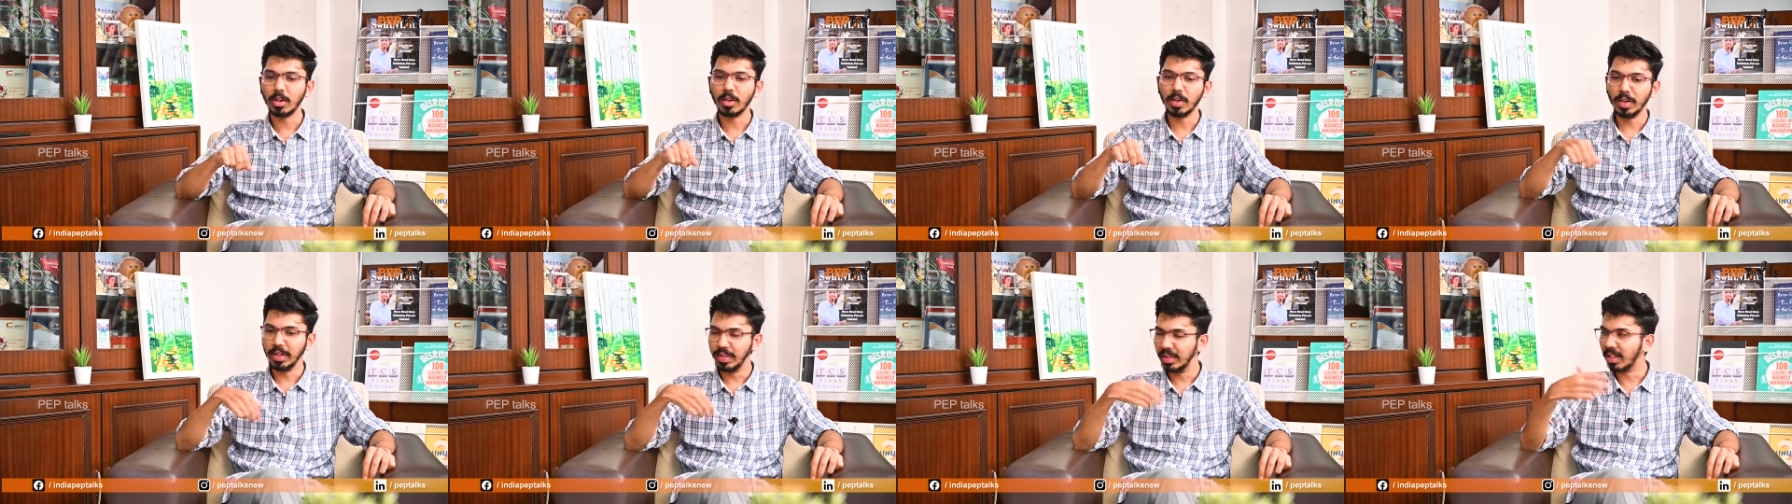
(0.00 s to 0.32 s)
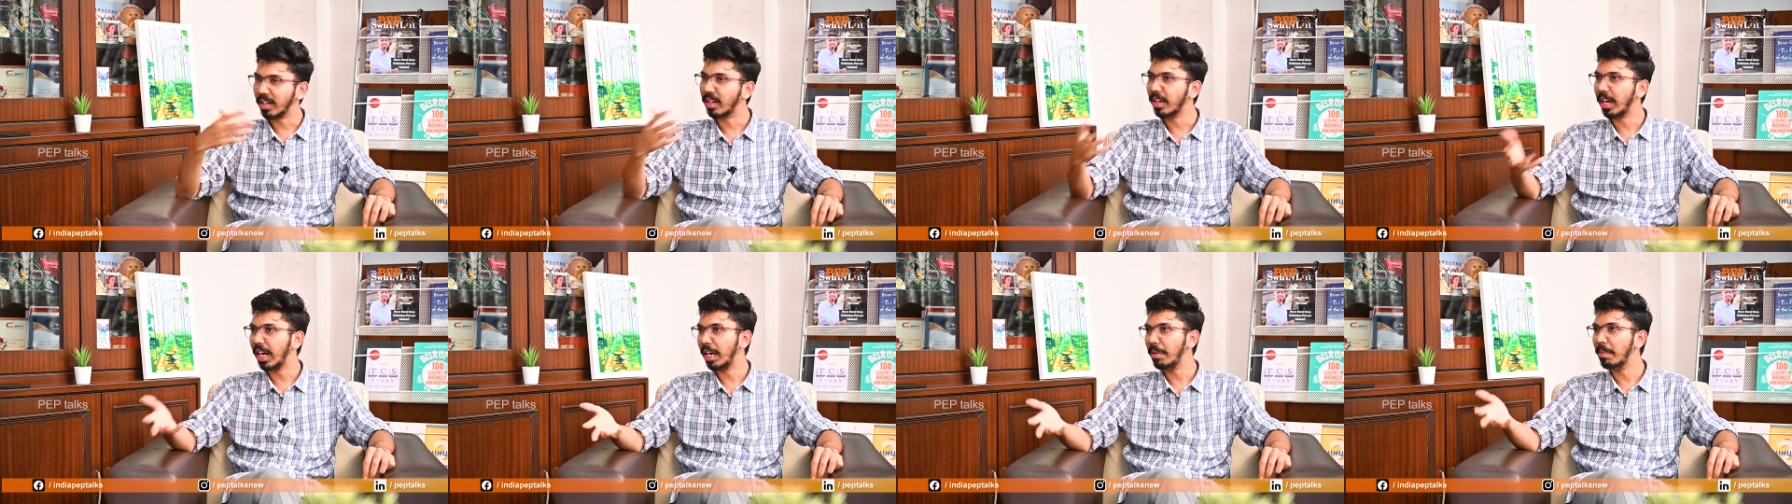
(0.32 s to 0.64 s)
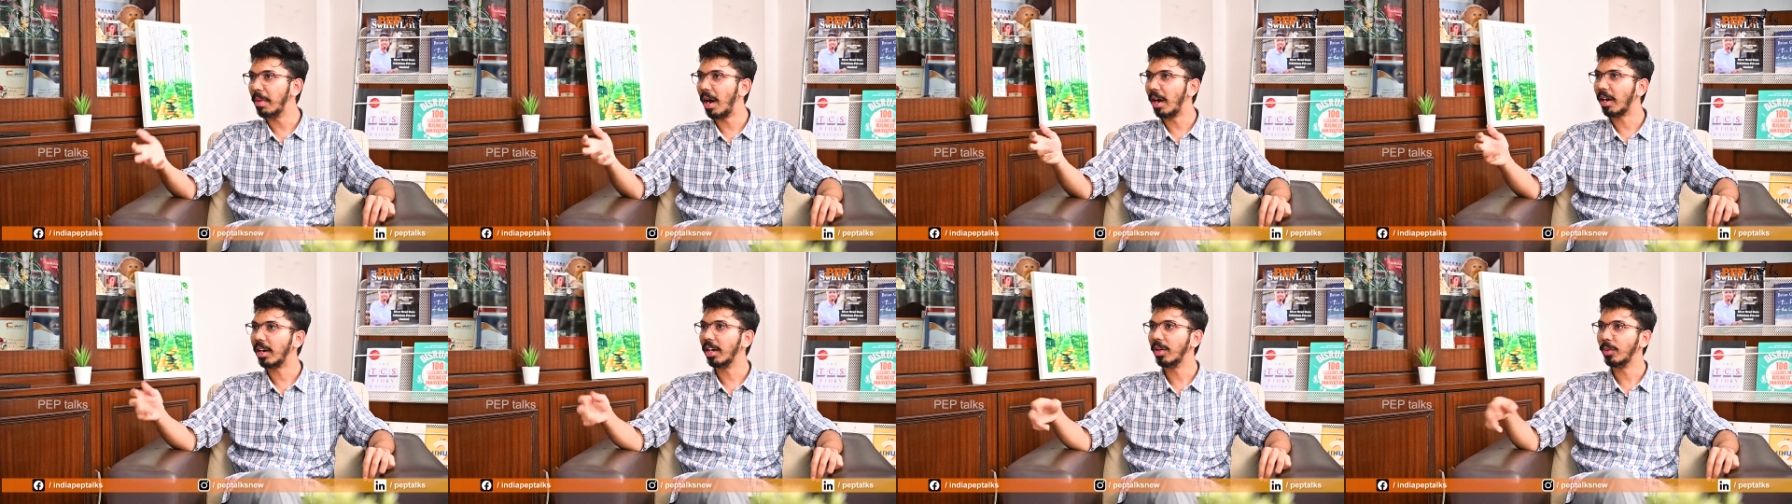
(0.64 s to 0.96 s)
in the current
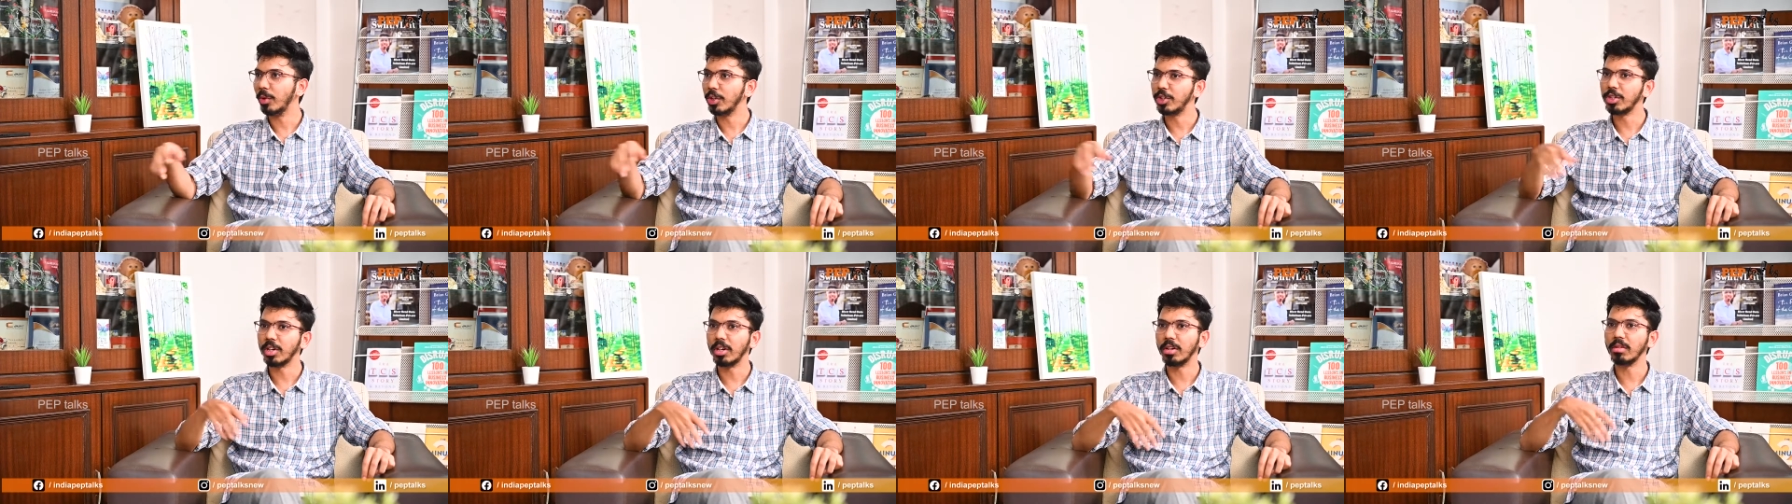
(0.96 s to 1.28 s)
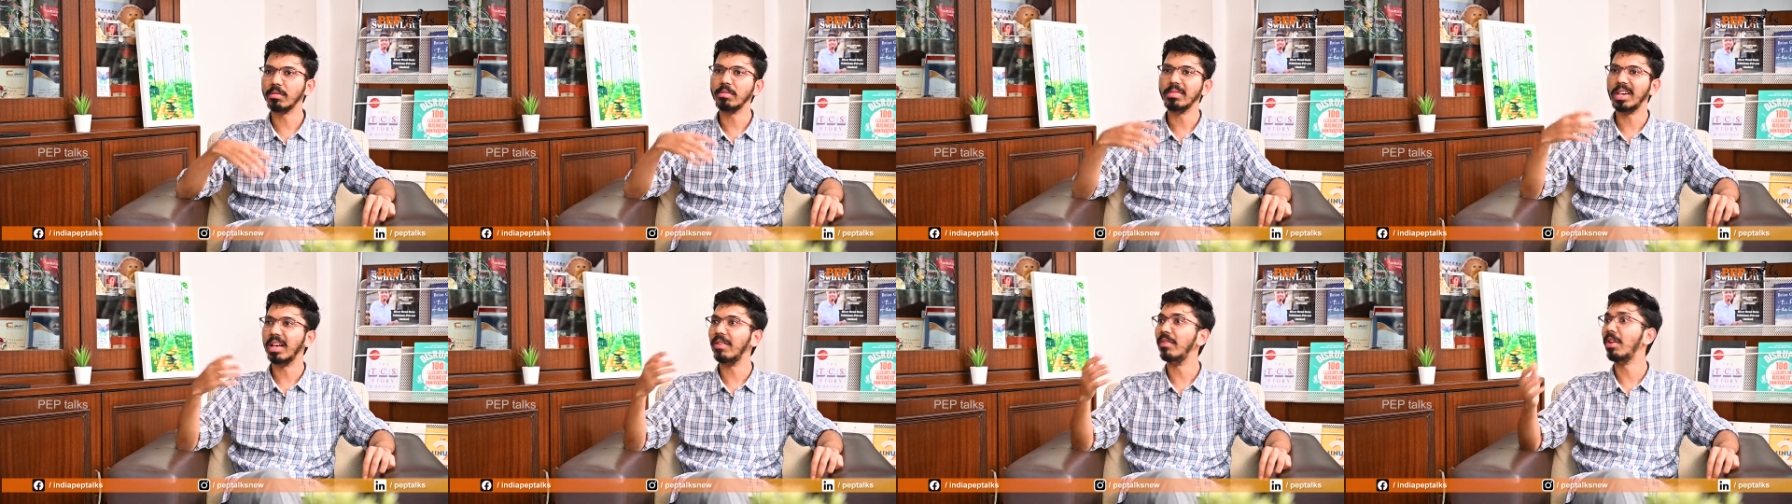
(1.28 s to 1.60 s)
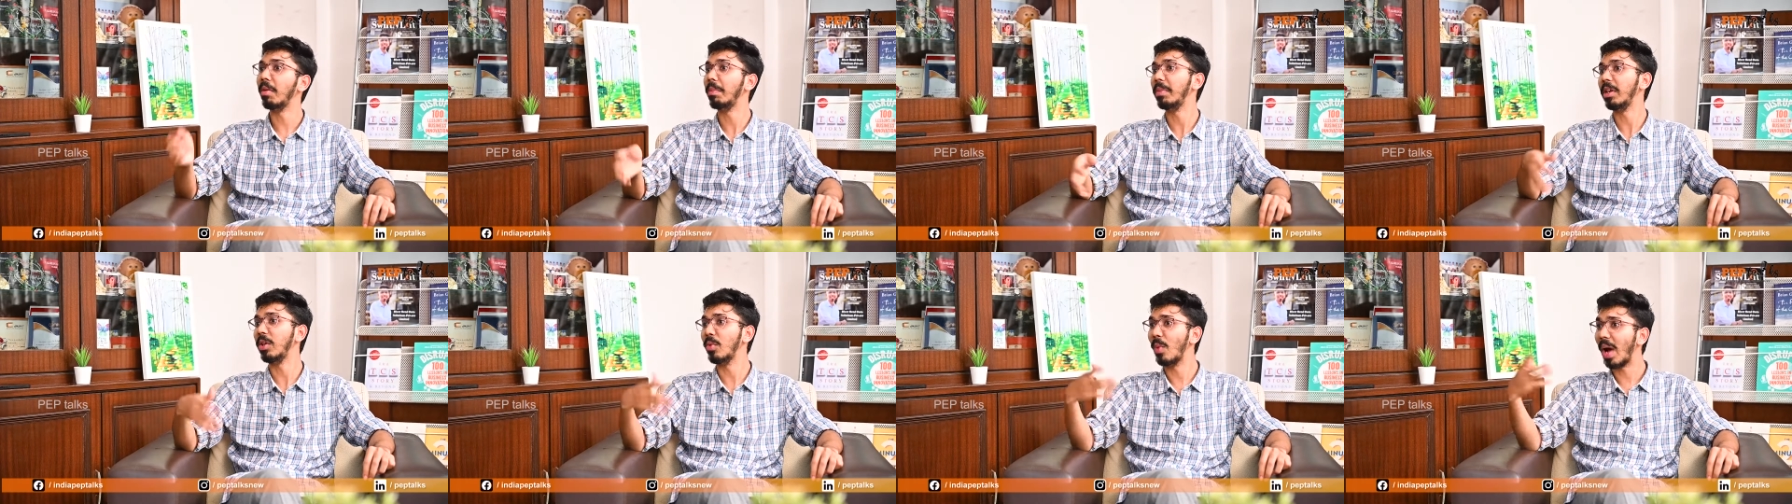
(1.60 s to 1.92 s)
market, which are
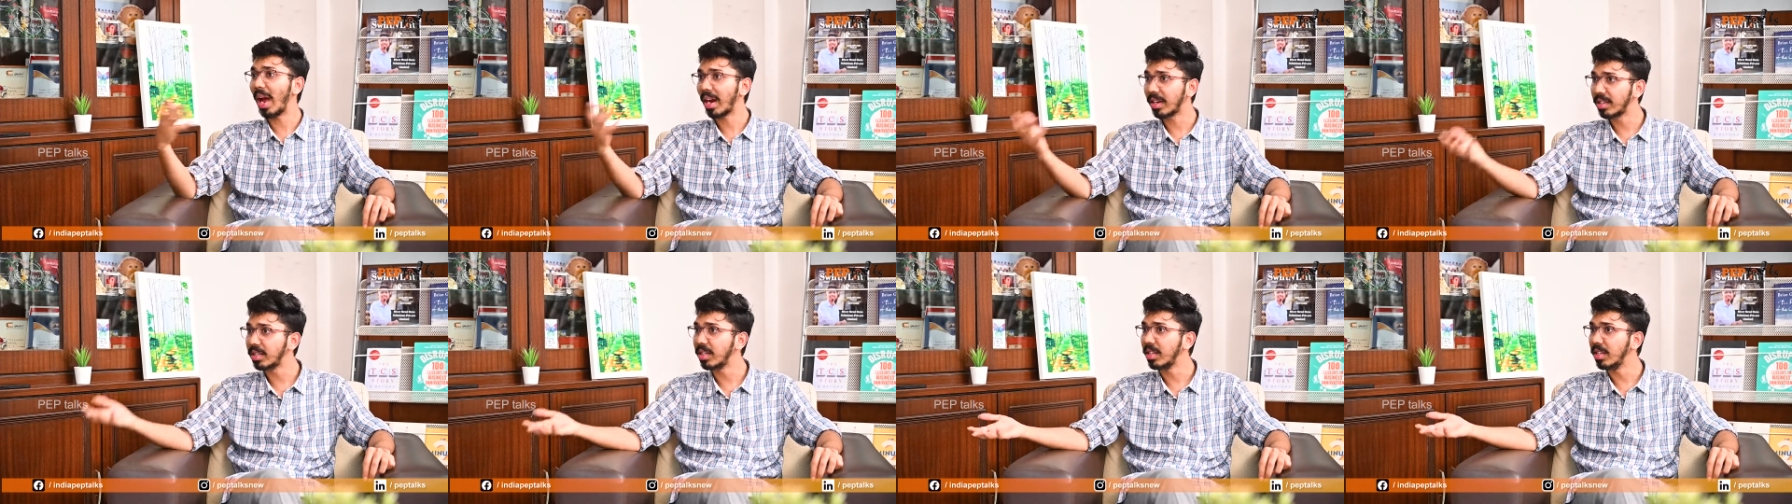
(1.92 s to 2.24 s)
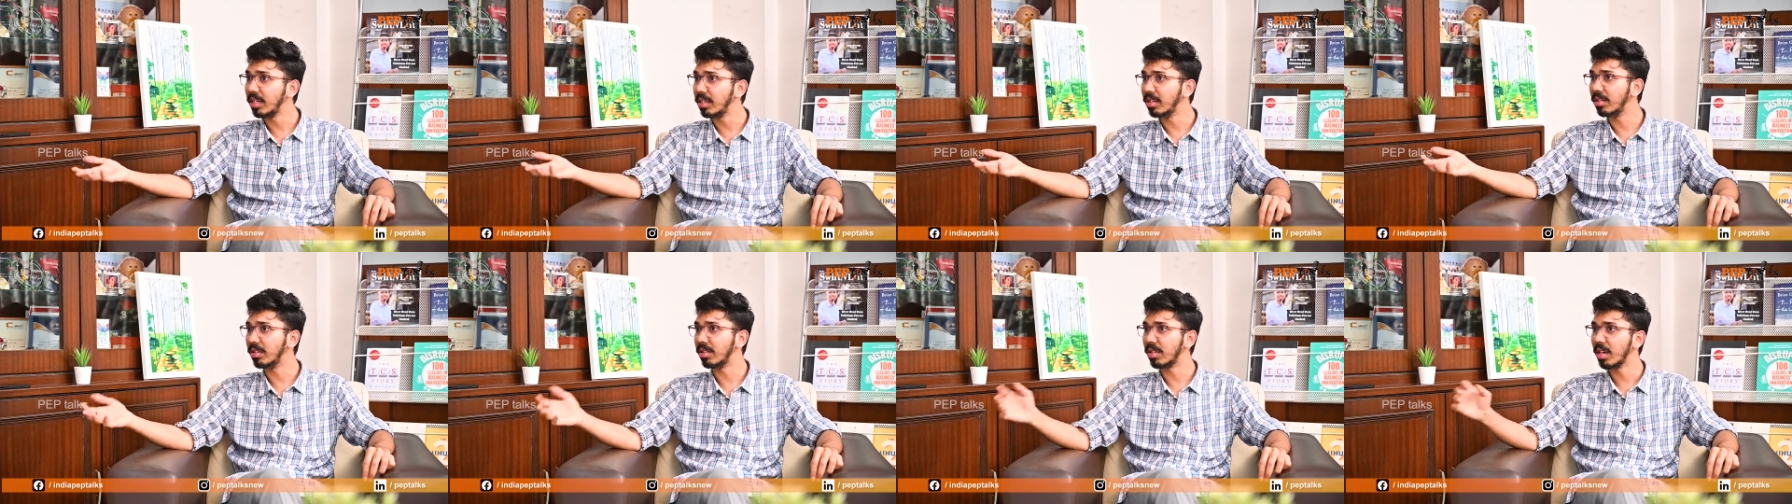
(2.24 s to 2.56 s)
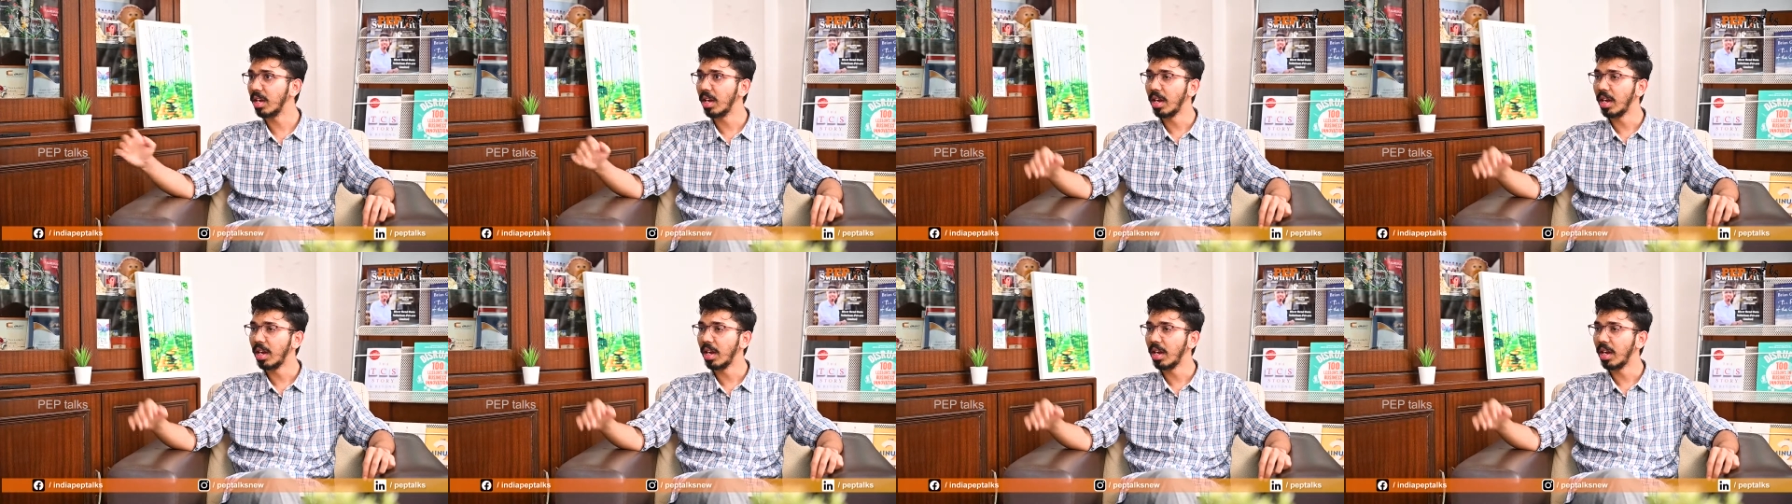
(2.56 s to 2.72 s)
developing vaccines,